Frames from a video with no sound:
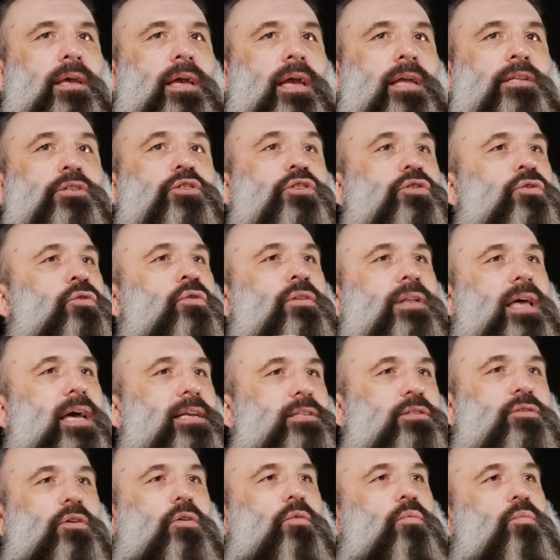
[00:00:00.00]
And sure,
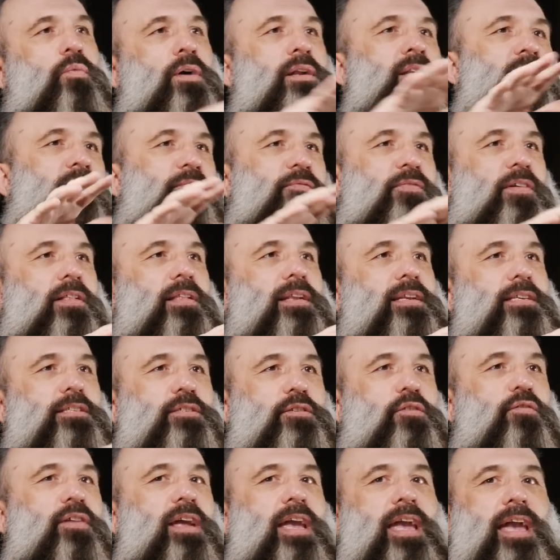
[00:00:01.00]
that's all wonderful and it's
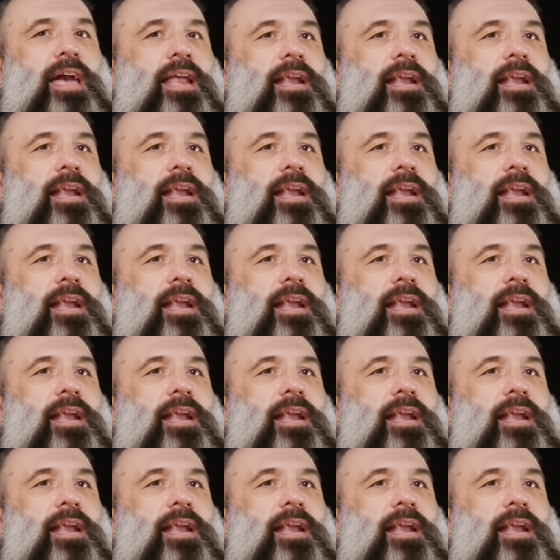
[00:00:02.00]
great.